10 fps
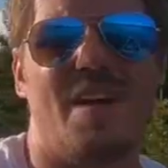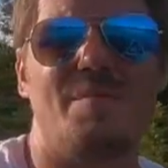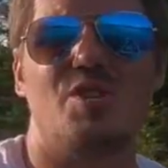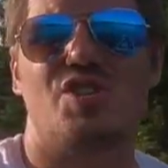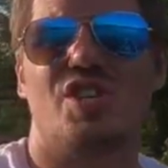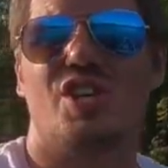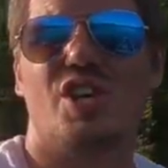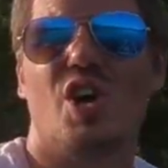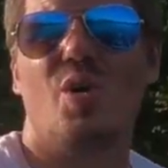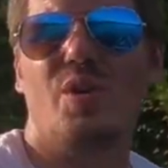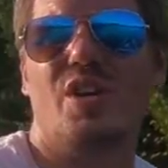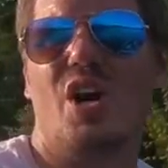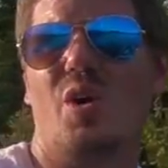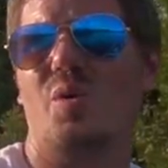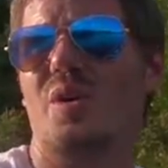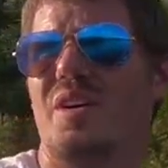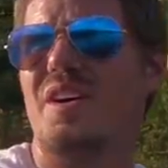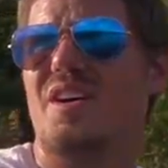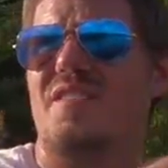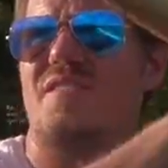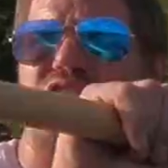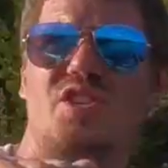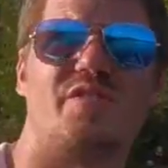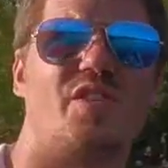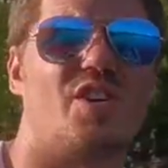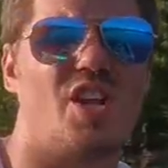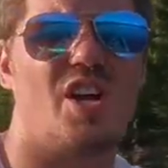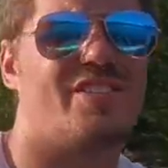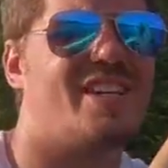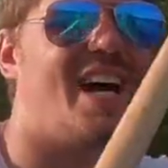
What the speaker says: if I'm just gonna go, you know, fishing for a long